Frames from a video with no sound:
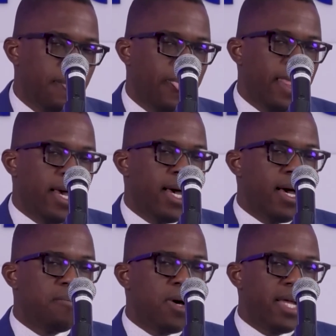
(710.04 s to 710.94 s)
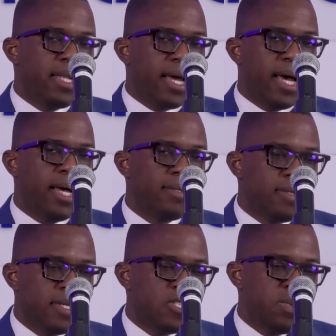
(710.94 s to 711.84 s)
And I can't
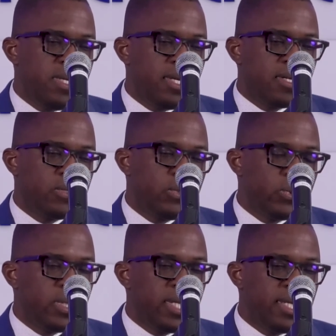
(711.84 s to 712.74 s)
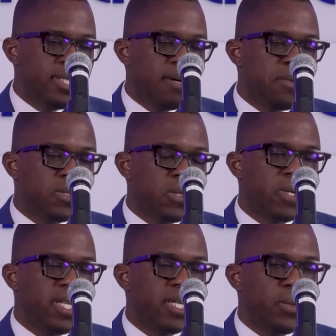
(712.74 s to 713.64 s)
speak too little about
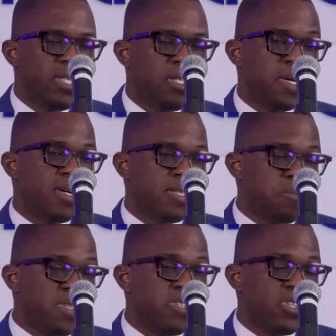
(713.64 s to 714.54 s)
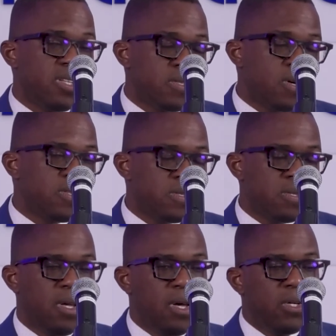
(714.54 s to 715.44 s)
our liquidity because it positions us
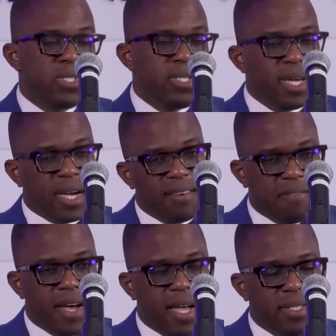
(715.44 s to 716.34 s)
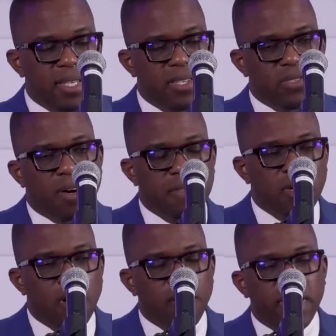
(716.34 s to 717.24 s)
to take advantage of the
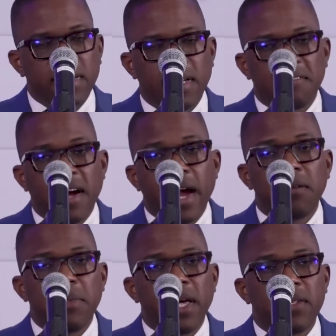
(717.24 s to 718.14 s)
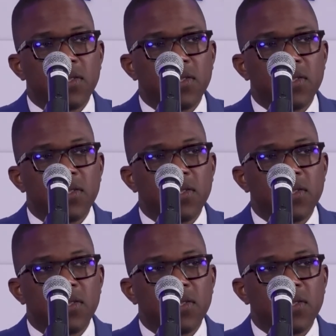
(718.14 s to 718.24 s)
current environment.